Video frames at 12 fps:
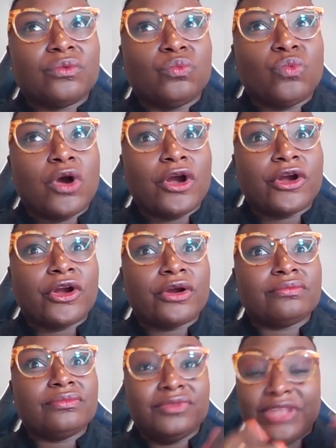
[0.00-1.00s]

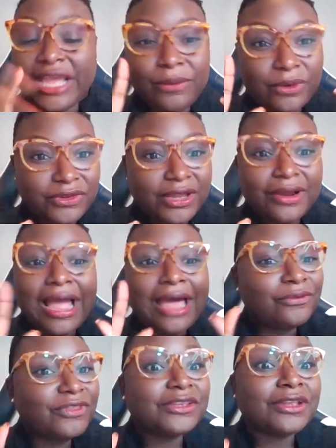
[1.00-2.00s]
were there. I
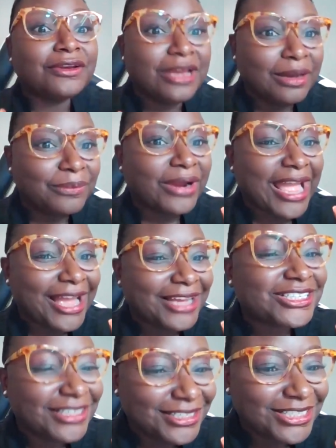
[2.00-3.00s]
don't think the number
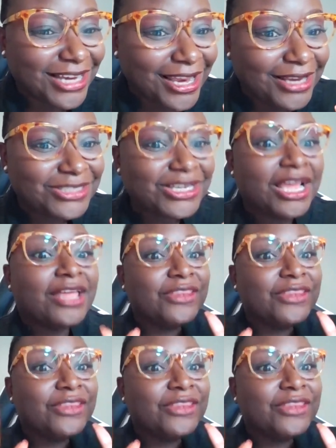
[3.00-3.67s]
actually changed.